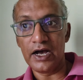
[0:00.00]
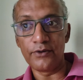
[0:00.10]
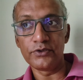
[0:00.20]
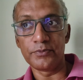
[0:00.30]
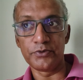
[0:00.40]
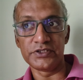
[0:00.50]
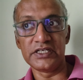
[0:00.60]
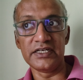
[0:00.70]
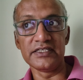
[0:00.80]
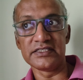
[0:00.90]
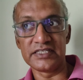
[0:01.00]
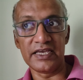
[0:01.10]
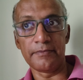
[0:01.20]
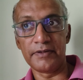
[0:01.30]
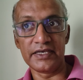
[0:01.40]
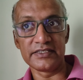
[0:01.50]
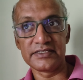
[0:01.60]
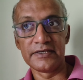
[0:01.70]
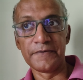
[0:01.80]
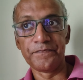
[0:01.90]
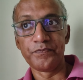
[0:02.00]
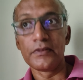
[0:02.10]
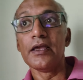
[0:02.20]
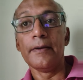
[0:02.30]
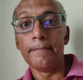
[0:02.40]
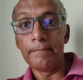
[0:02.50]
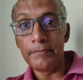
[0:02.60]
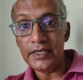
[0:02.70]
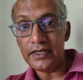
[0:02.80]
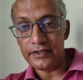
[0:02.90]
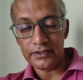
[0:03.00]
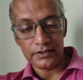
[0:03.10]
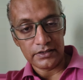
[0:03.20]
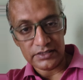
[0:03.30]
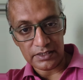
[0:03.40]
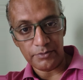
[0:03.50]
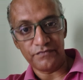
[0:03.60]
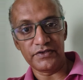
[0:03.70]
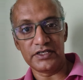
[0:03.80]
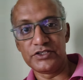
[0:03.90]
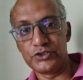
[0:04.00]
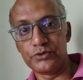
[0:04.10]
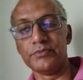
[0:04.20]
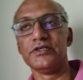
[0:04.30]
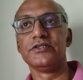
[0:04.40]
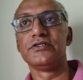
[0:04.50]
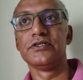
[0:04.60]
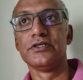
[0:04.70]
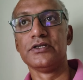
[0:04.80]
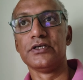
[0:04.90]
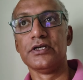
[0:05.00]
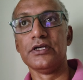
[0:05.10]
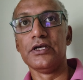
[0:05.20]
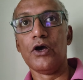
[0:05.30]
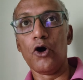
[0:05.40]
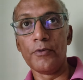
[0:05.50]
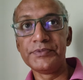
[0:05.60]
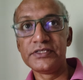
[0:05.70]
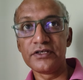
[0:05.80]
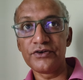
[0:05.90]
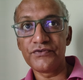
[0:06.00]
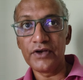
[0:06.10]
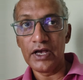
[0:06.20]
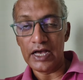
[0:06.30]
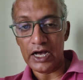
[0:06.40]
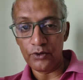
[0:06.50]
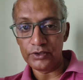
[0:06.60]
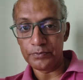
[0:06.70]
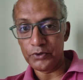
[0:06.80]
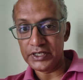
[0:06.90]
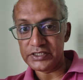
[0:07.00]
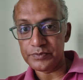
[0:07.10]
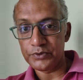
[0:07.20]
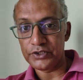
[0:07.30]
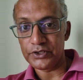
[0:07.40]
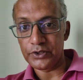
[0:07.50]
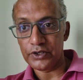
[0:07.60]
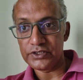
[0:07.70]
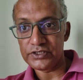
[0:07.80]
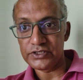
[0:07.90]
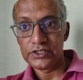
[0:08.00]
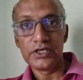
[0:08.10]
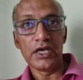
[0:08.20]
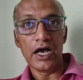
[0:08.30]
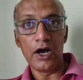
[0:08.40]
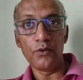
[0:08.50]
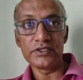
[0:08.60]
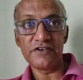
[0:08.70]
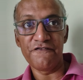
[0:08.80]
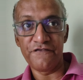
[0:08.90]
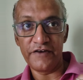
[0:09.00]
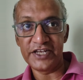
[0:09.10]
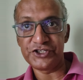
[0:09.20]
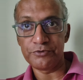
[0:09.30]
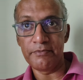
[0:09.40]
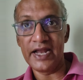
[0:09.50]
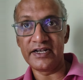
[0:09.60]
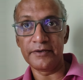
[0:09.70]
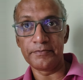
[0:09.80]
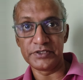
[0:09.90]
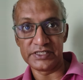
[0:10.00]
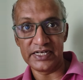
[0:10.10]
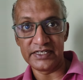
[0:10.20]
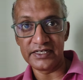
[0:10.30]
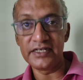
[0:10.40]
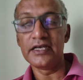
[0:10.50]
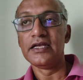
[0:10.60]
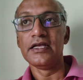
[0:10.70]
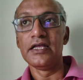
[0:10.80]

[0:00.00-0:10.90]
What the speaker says: how the proceedings take place. Meet some of the consumers. Observe how the point is put across, how is a fresh matter presented,